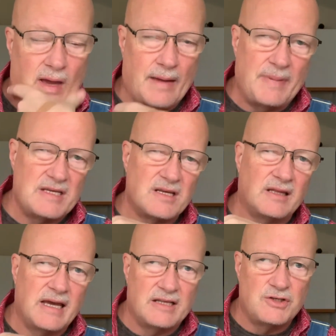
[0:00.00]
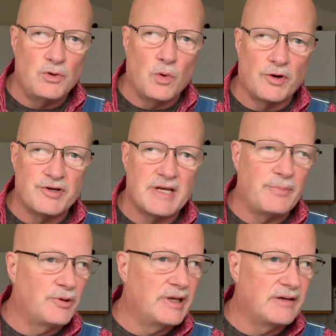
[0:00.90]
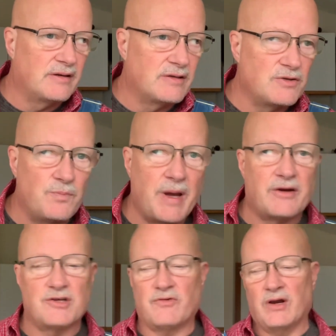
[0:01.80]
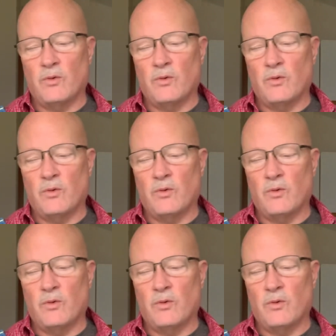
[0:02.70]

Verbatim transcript: I basically had two orders I put in to Baker's Creek.